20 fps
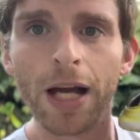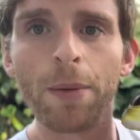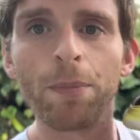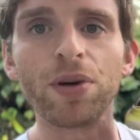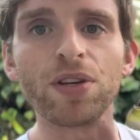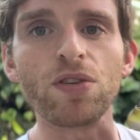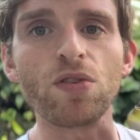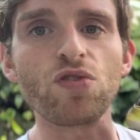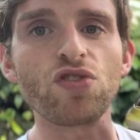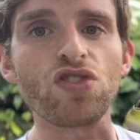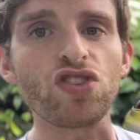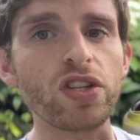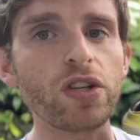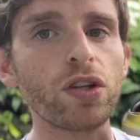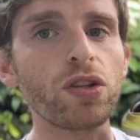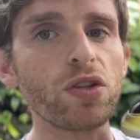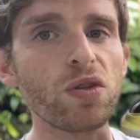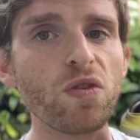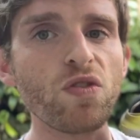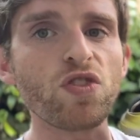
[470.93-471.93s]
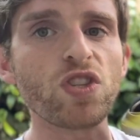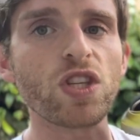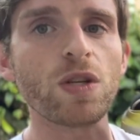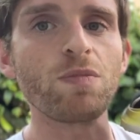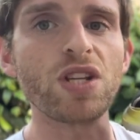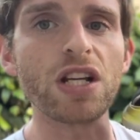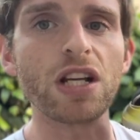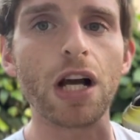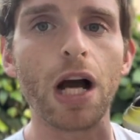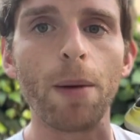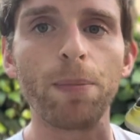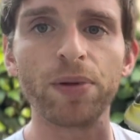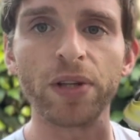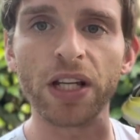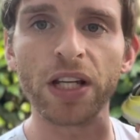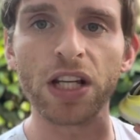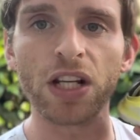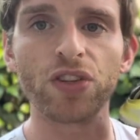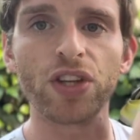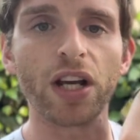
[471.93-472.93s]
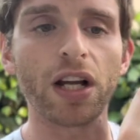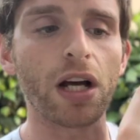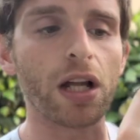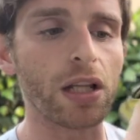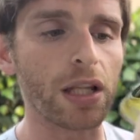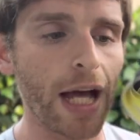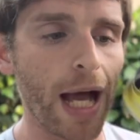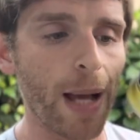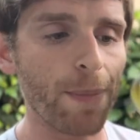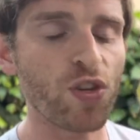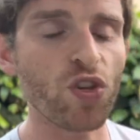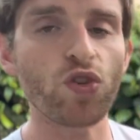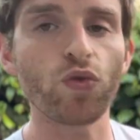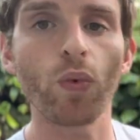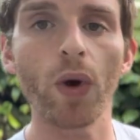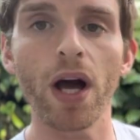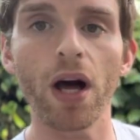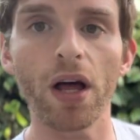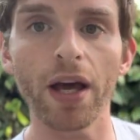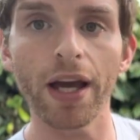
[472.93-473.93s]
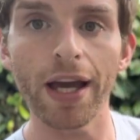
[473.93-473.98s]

but you still use some decoupling here that collapses well.